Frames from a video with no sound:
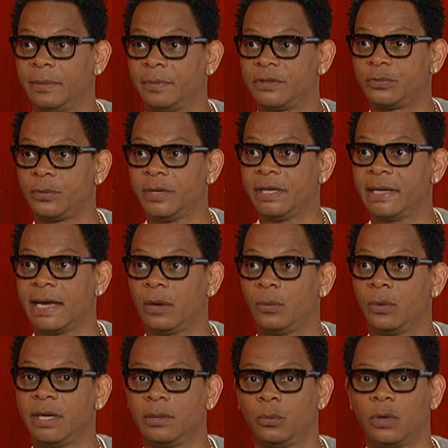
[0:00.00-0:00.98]
between now,
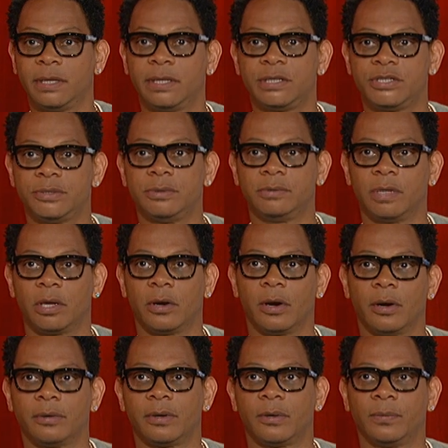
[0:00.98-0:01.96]
what, what did you
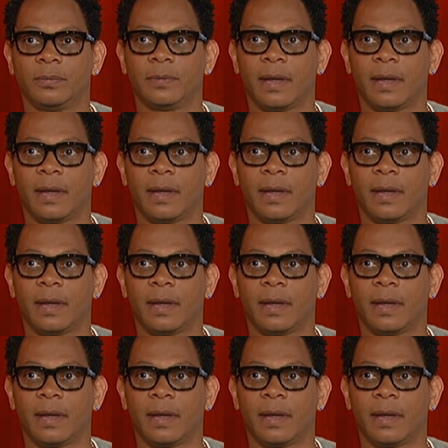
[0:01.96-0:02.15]
learn